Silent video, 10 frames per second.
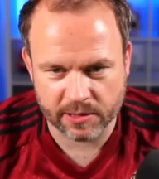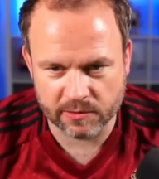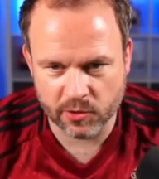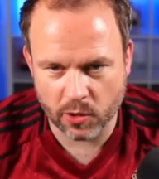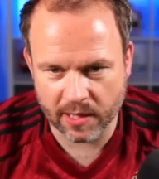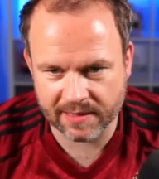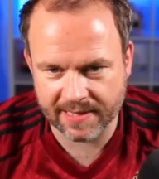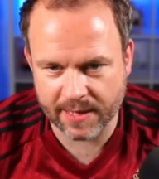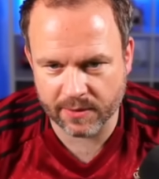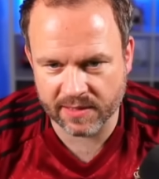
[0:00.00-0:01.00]
does not like
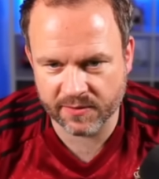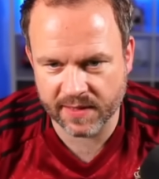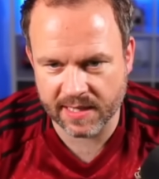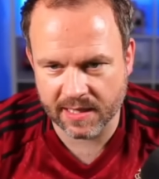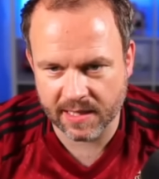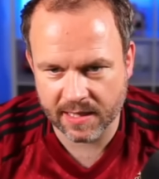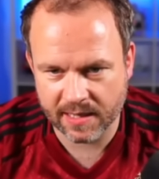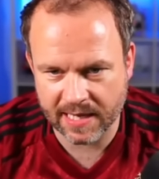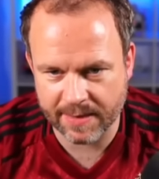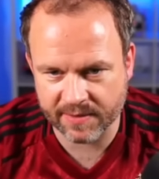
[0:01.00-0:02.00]
staying on his feet.
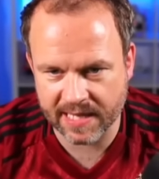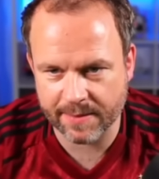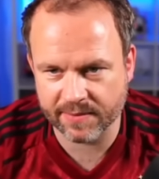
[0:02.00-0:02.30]
Keeps.